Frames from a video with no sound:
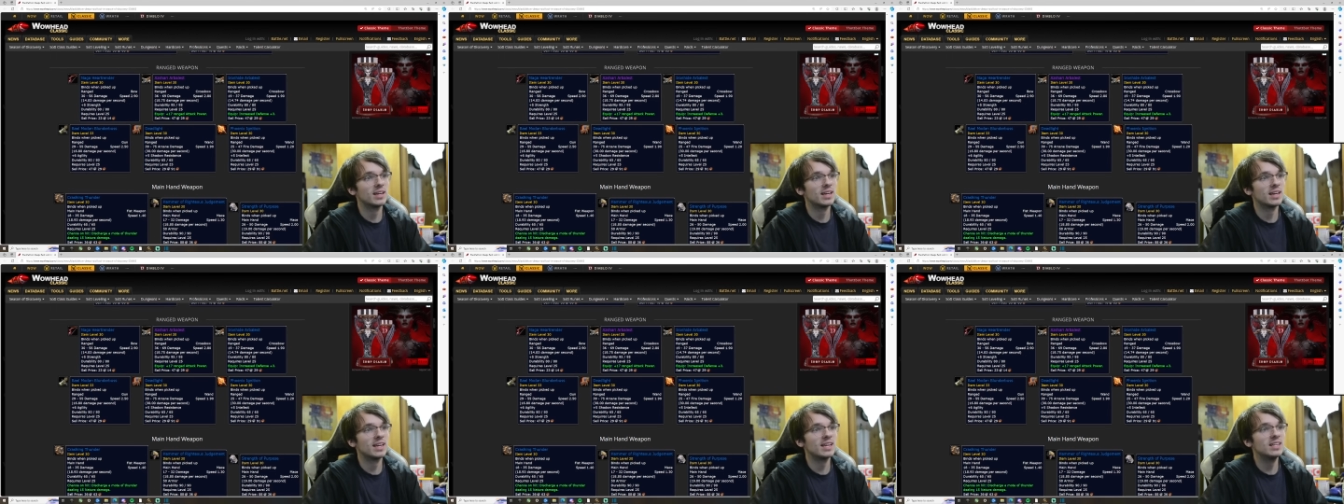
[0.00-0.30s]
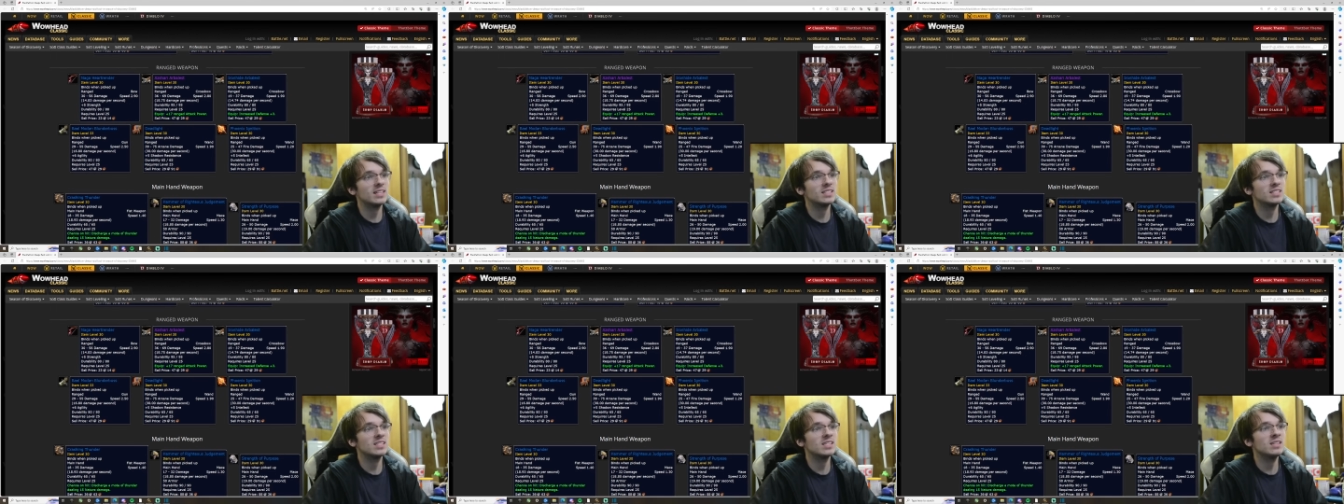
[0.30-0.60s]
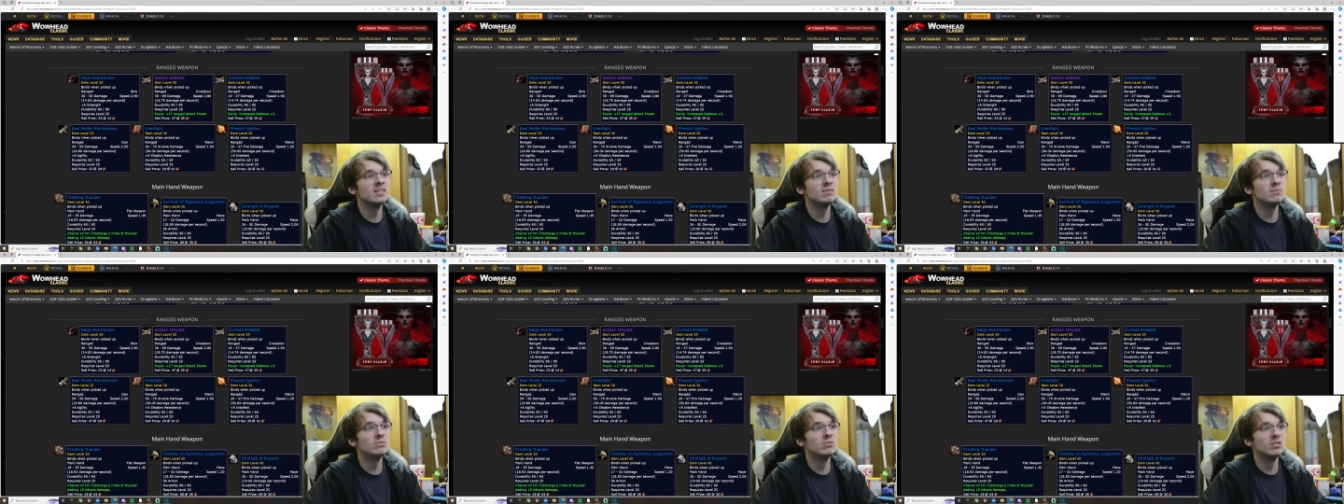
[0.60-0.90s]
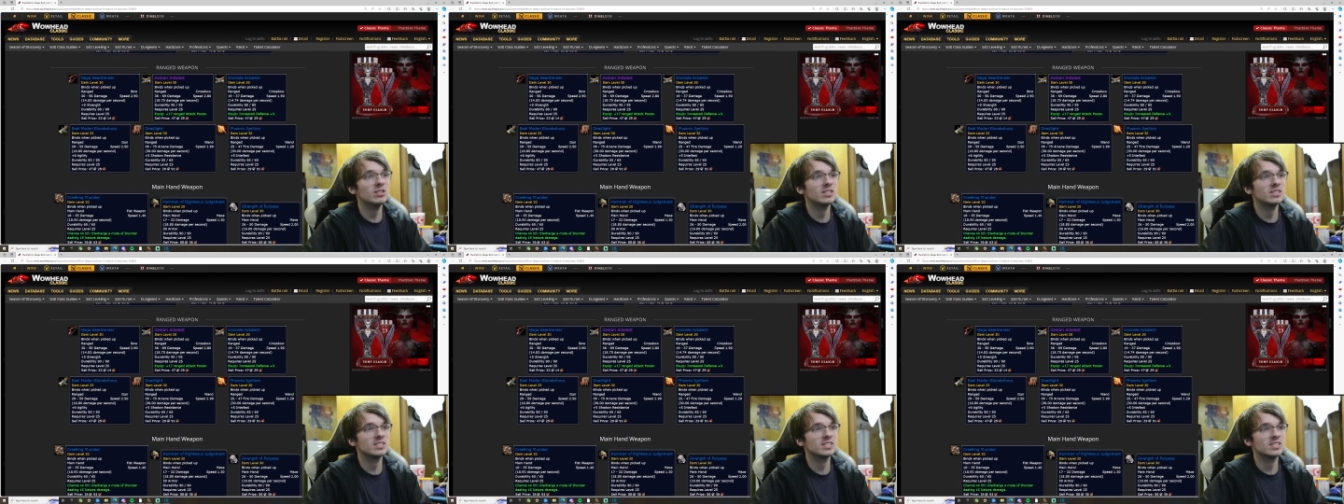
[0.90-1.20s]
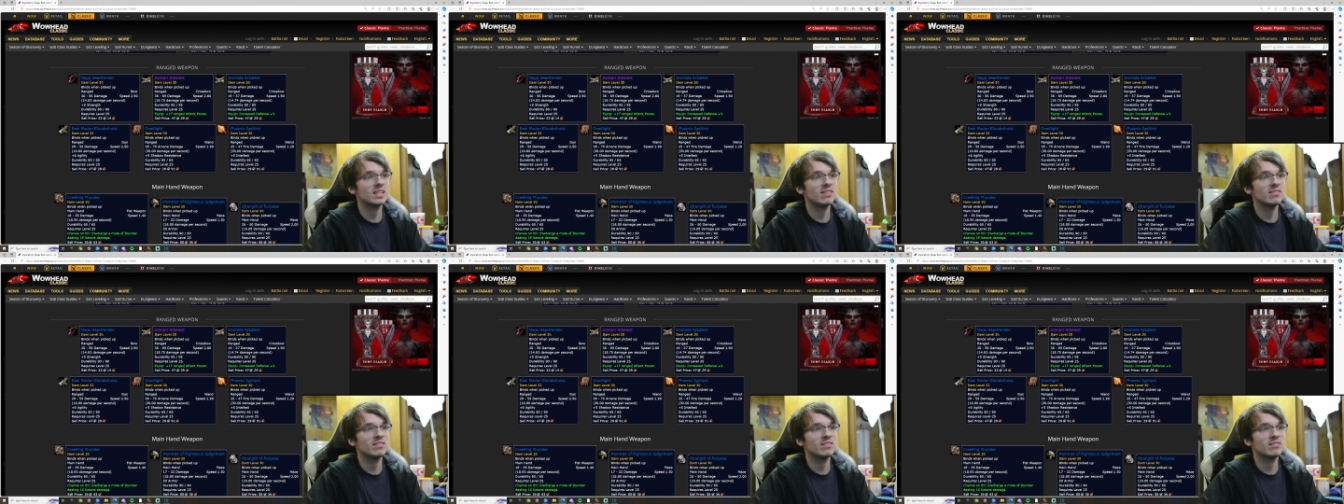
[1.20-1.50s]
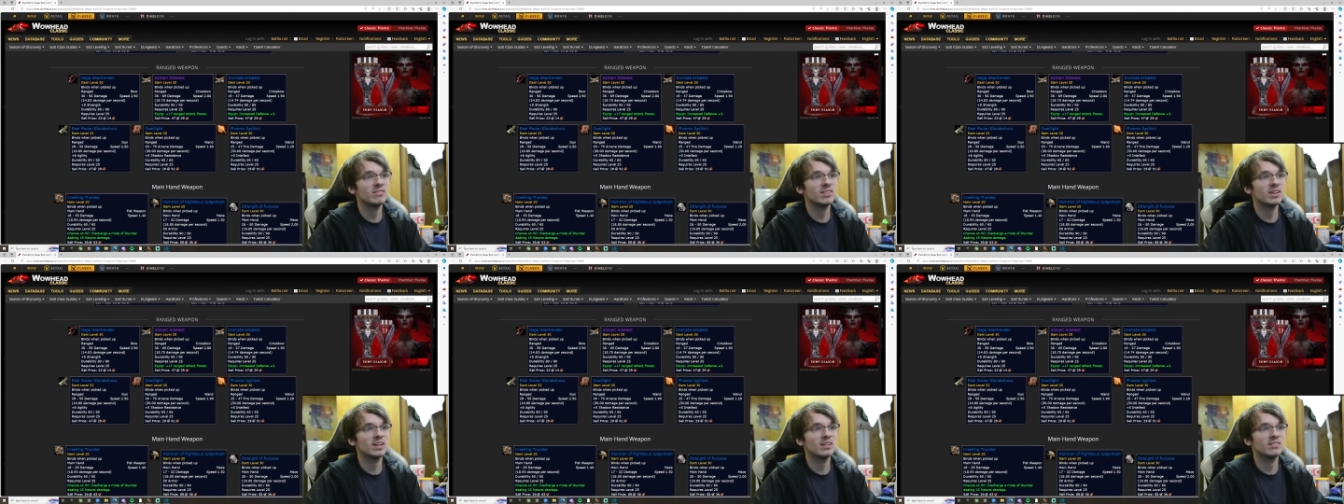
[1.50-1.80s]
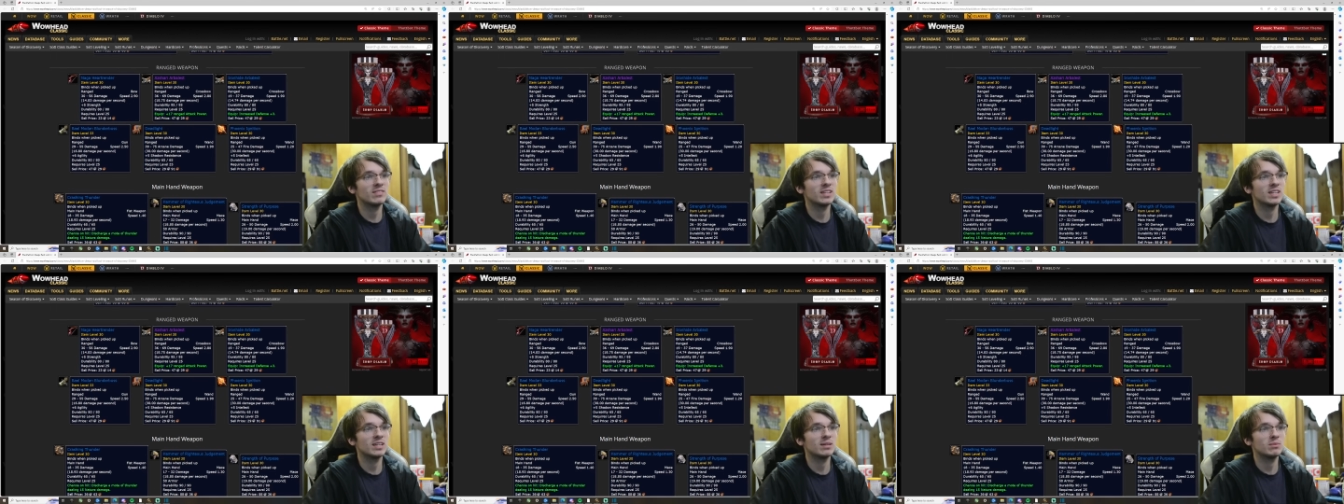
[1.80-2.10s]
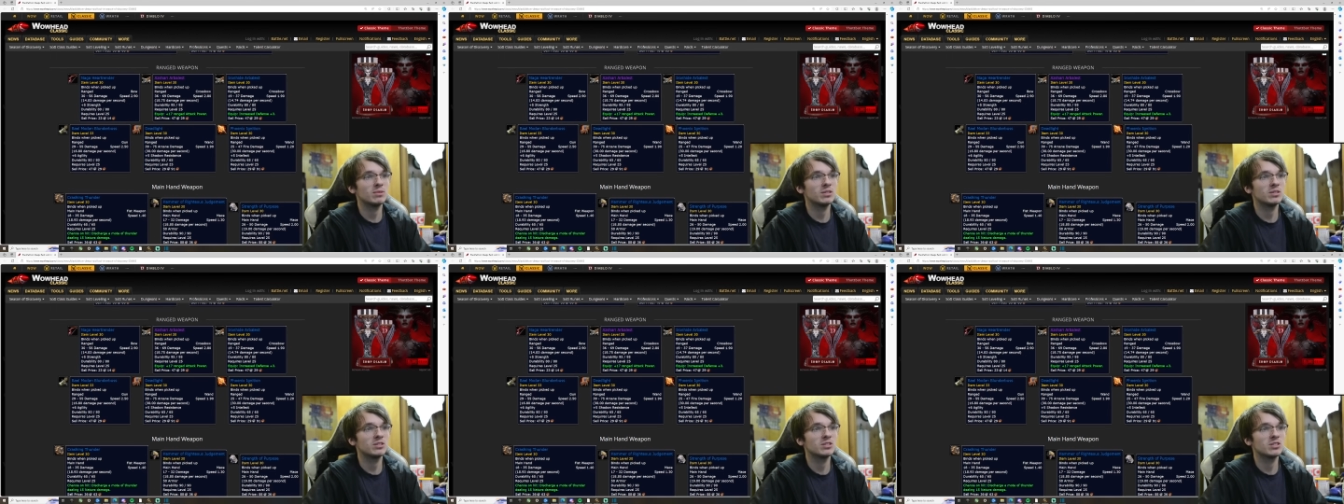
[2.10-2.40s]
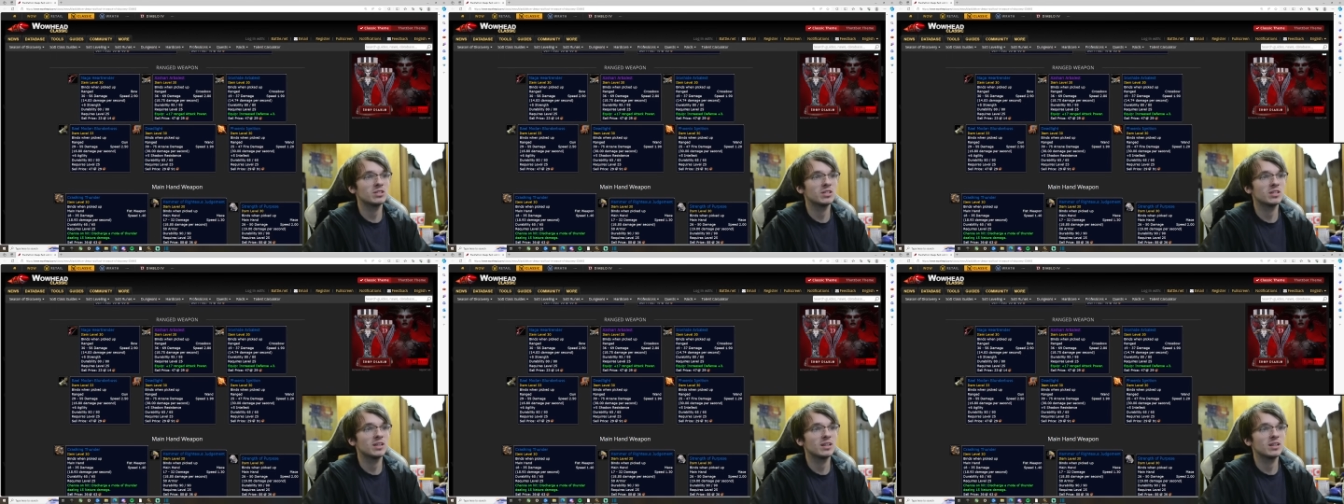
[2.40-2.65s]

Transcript: 18.75 damage,